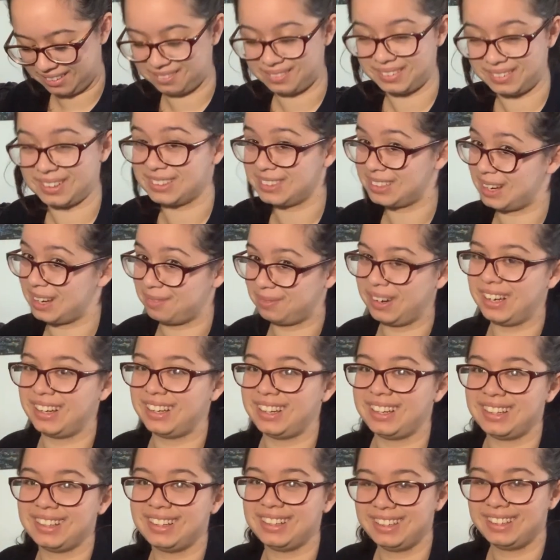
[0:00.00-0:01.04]
It's not bread,
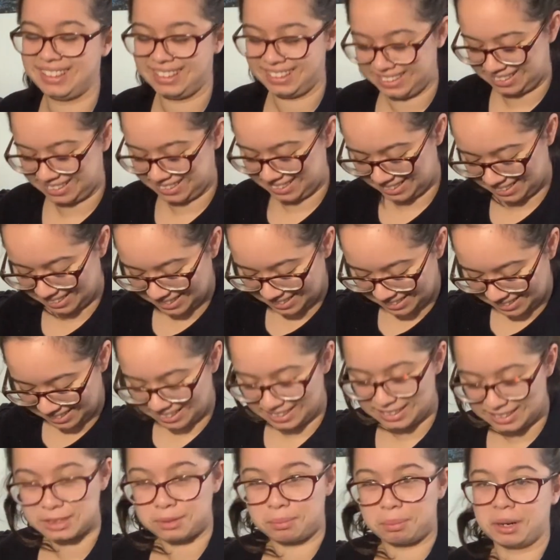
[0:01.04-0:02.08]

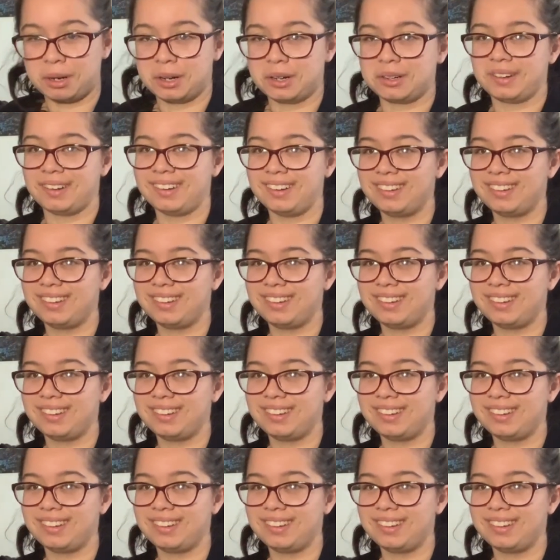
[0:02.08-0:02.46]
it's a bird.